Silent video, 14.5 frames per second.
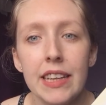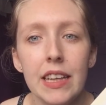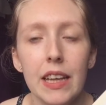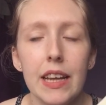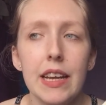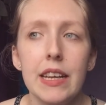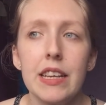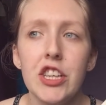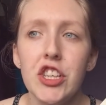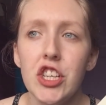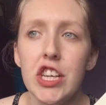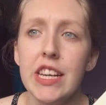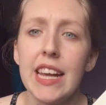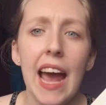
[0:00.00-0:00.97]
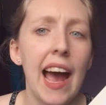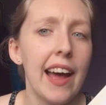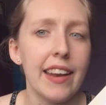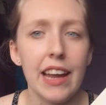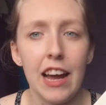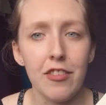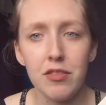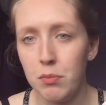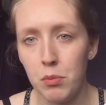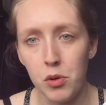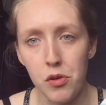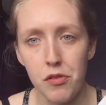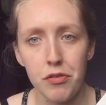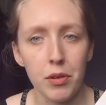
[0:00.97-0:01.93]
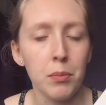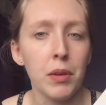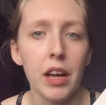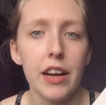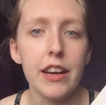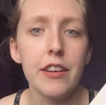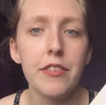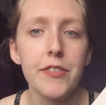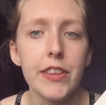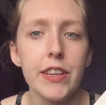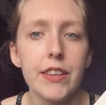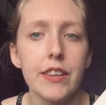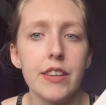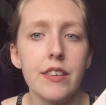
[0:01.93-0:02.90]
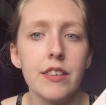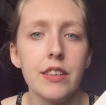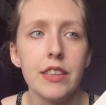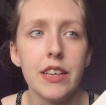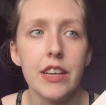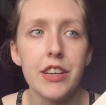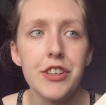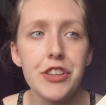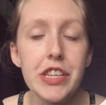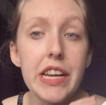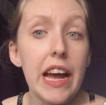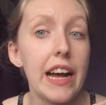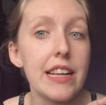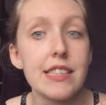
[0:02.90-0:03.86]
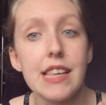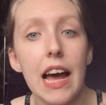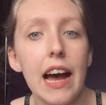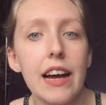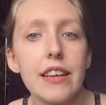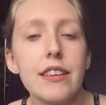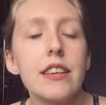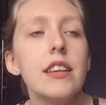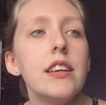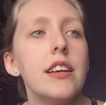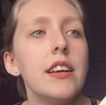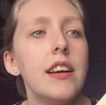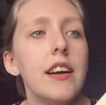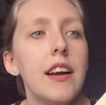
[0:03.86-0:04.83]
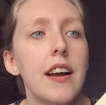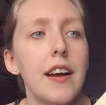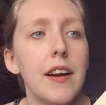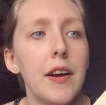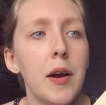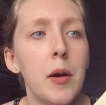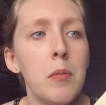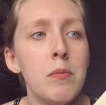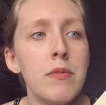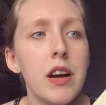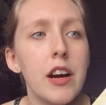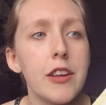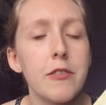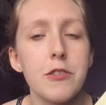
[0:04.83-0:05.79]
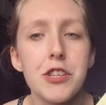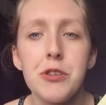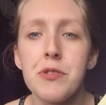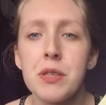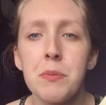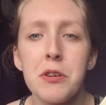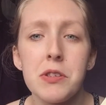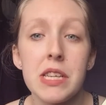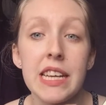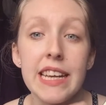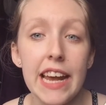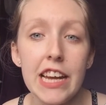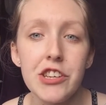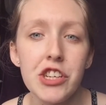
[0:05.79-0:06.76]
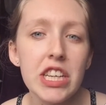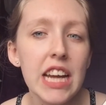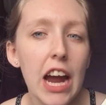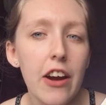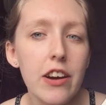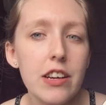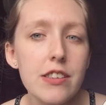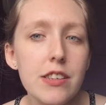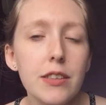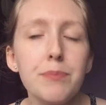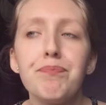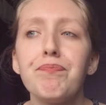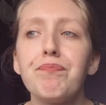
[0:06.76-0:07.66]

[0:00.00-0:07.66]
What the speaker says: that like she can have more from life than she has had. I thought she was the most engaging character.